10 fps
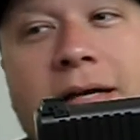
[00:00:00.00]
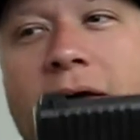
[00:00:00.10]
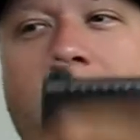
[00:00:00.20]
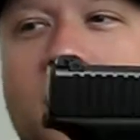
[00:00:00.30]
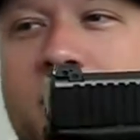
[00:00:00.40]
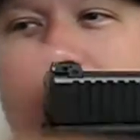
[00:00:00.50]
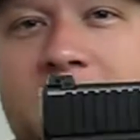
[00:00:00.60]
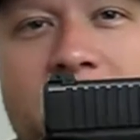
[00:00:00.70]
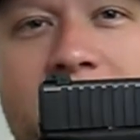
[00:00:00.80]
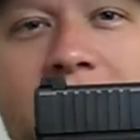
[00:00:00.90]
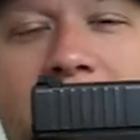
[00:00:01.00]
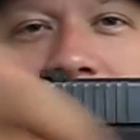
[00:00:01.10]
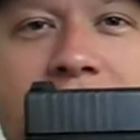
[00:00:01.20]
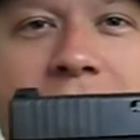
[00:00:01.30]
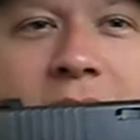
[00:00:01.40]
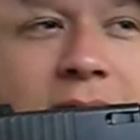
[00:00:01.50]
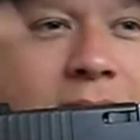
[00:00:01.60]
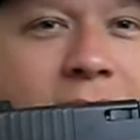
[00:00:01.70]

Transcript: I'll put in the comments or